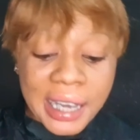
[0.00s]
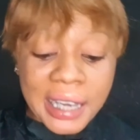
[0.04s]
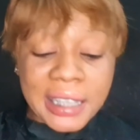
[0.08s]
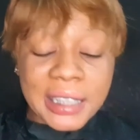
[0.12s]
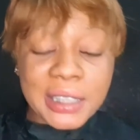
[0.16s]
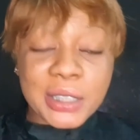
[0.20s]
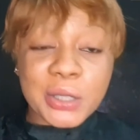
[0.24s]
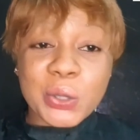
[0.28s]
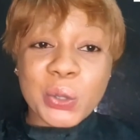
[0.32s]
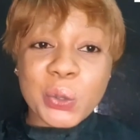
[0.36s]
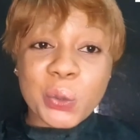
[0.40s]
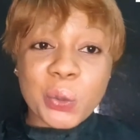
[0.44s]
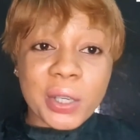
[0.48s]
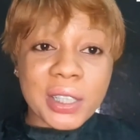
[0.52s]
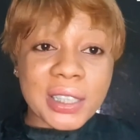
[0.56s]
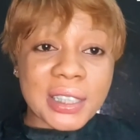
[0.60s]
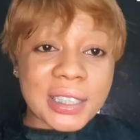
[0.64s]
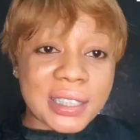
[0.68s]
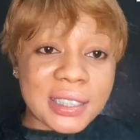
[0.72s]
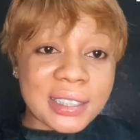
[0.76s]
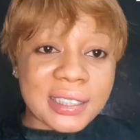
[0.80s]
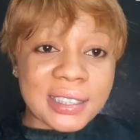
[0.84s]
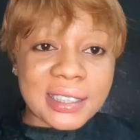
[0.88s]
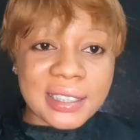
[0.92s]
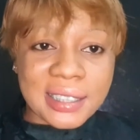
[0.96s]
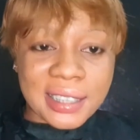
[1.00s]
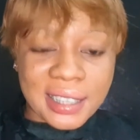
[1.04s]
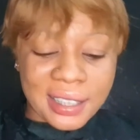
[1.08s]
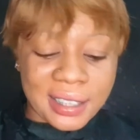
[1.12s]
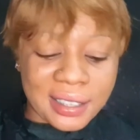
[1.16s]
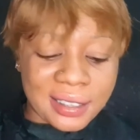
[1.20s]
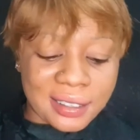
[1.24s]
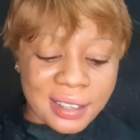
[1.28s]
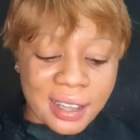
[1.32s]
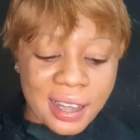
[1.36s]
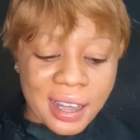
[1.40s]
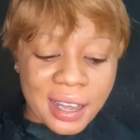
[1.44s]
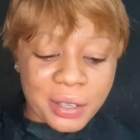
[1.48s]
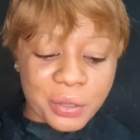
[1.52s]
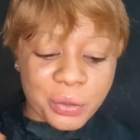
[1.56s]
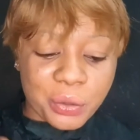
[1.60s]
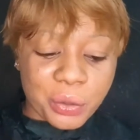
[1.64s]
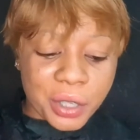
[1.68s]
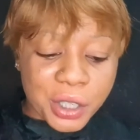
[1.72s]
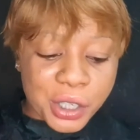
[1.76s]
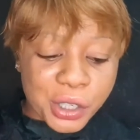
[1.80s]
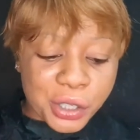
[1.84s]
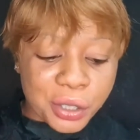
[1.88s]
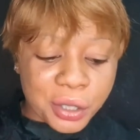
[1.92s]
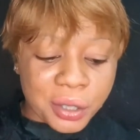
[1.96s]
It quenches skin
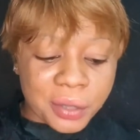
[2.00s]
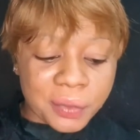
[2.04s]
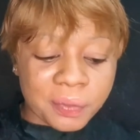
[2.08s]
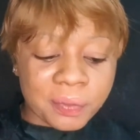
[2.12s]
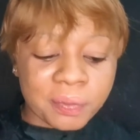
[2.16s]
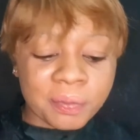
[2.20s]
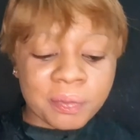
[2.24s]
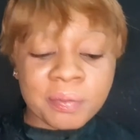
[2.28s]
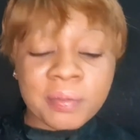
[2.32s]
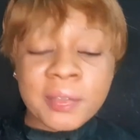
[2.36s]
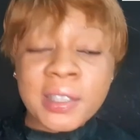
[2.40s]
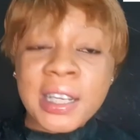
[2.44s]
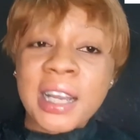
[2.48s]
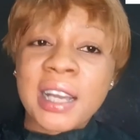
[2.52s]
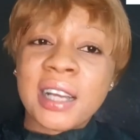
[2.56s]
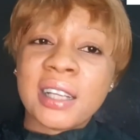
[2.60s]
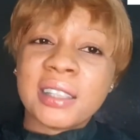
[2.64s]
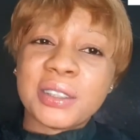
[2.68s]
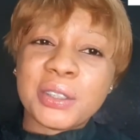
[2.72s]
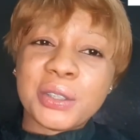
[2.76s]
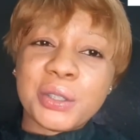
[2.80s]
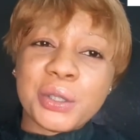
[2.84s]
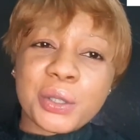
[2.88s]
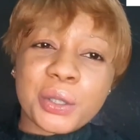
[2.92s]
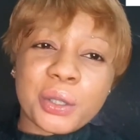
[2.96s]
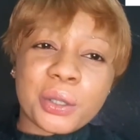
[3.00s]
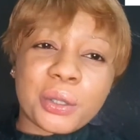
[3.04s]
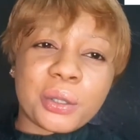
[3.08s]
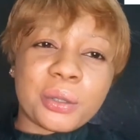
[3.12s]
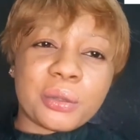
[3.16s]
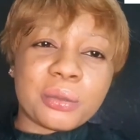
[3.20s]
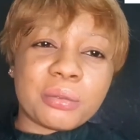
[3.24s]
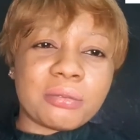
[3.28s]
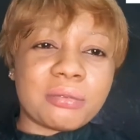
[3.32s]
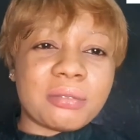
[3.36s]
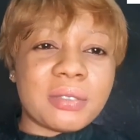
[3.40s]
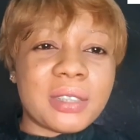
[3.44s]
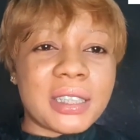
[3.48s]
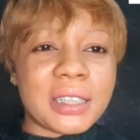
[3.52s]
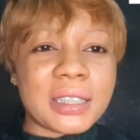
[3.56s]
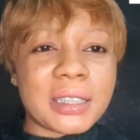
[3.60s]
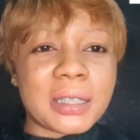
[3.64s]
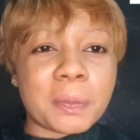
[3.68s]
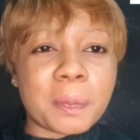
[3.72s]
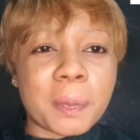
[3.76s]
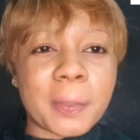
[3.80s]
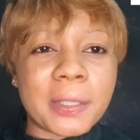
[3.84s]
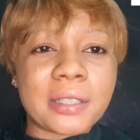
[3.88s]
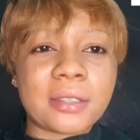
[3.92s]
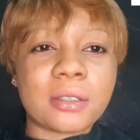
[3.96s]
hydration. Though this
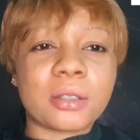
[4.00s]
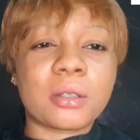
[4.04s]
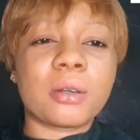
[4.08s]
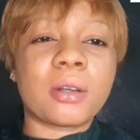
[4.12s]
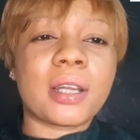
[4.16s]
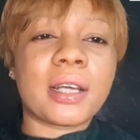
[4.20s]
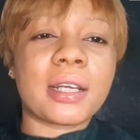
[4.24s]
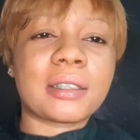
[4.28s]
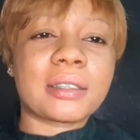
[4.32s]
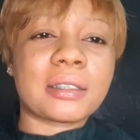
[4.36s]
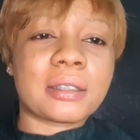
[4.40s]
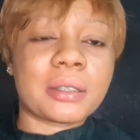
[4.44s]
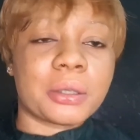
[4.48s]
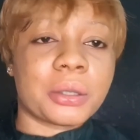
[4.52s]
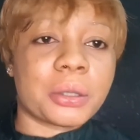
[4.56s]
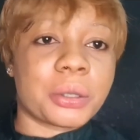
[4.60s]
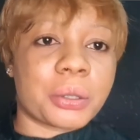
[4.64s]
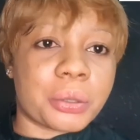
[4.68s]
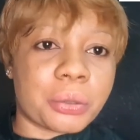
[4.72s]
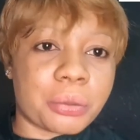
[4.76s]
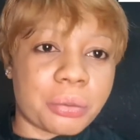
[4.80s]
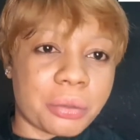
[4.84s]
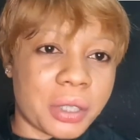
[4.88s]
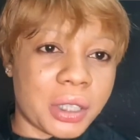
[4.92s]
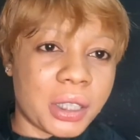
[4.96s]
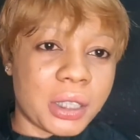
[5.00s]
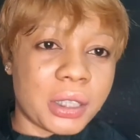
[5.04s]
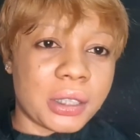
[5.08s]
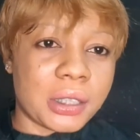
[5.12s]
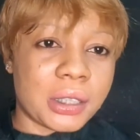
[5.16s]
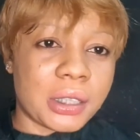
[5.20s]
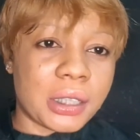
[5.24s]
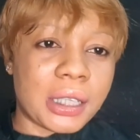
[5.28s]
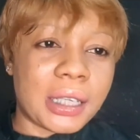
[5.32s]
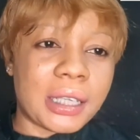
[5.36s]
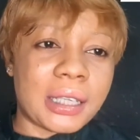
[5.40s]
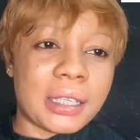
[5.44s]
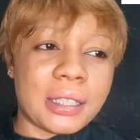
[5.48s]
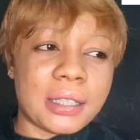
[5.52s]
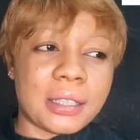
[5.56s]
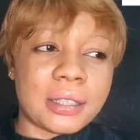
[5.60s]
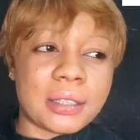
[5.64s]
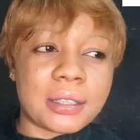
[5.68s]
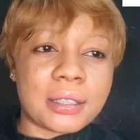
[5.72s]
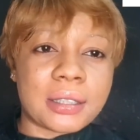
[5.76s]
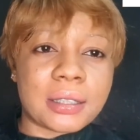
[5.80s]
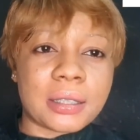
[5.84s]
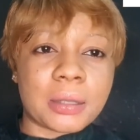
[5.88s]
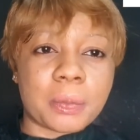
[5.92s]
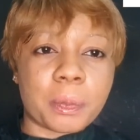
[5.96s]
particular sunscreen
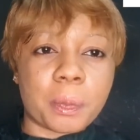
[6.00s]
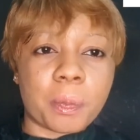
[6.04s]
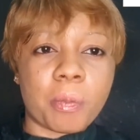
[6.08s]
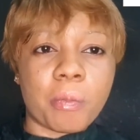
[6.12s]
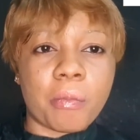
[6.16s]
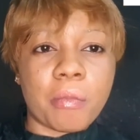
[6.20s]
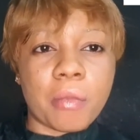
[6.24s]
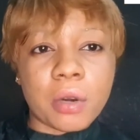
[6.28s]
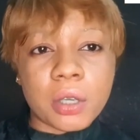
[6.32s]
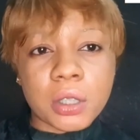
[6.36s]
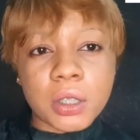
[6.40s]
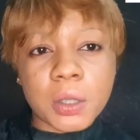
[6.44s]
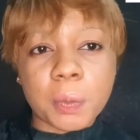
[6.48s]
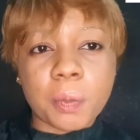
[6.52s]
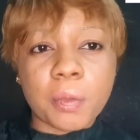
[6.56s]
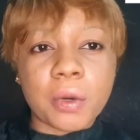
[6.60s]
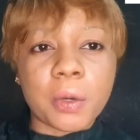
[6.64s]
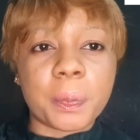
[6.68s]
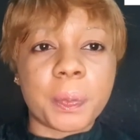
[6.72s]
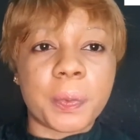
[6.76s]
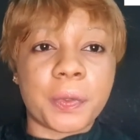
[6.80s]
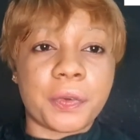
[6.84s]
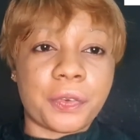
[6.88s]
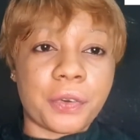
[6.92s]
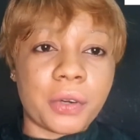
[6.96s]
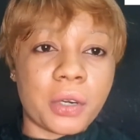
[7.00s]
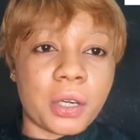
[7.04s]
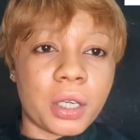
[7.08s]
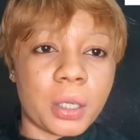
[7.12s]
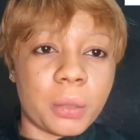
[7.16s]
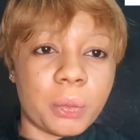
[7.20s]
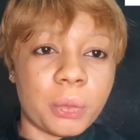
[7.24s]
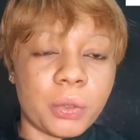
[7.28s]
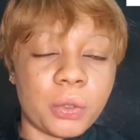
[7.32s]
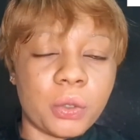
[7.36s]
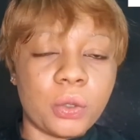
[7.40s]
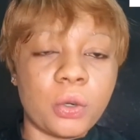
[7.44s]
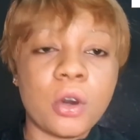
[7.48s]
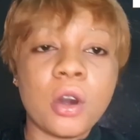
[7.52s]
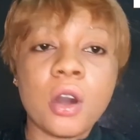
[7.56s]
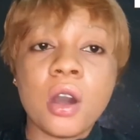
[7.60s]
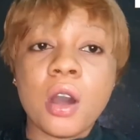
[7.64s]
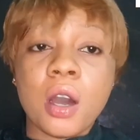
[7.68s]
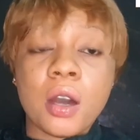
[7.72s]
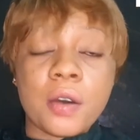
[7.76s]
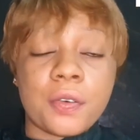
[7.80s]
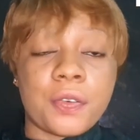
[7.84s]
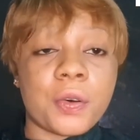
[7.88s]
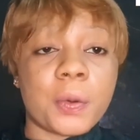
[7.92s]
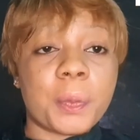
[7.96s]
is much more preferable
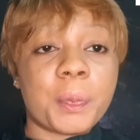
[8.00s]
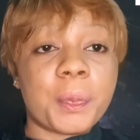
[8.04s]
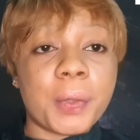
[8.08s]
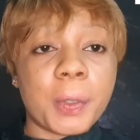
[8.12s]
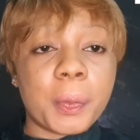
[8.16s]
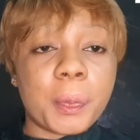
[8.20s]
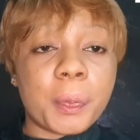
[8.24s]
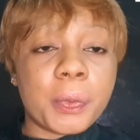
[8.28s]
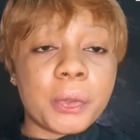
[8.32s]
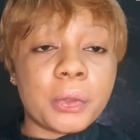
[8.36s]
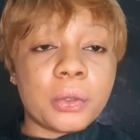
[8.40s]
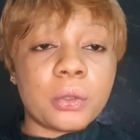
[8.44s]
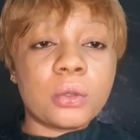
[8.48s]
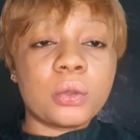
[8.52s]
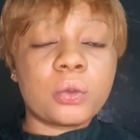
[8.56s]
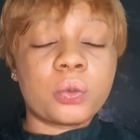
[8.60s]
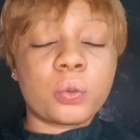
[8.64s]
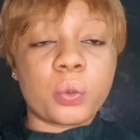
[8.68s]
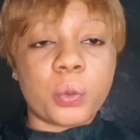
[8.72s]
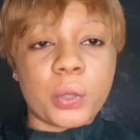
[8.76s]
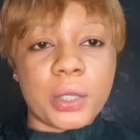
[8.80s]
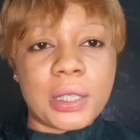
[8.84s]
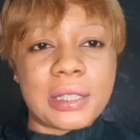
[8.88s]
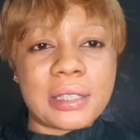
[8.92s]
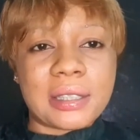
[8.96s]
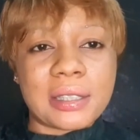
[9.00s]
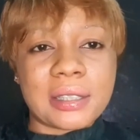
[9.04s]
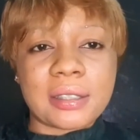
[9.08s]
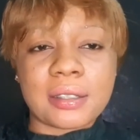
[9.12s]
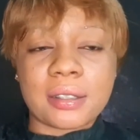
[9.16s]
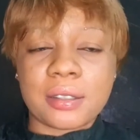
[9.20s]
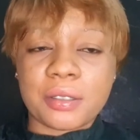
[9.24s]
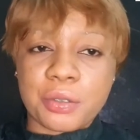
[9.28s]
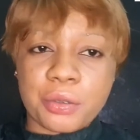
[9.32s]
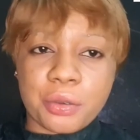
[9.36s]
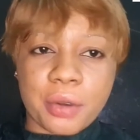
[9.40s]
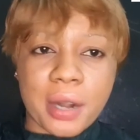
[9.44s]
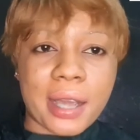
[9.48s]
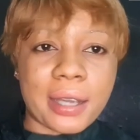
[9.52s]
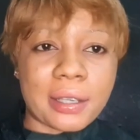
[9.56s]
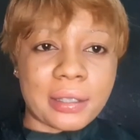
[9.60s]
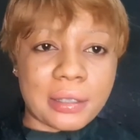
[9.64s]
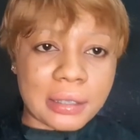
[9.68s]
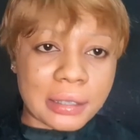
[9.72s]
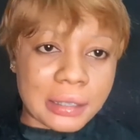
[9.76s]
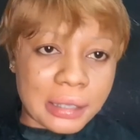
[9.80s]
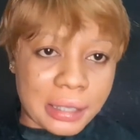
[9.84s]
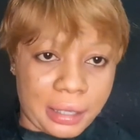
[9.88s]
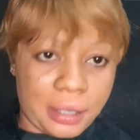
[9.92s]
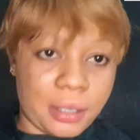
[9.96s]
for people with dry
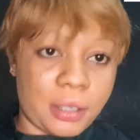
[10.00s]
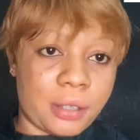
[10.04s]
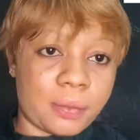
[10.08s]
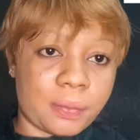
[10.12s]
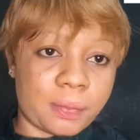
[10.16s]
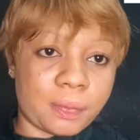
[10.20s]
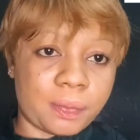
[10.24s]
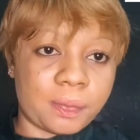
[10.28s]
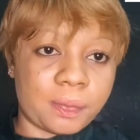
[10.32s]
skin.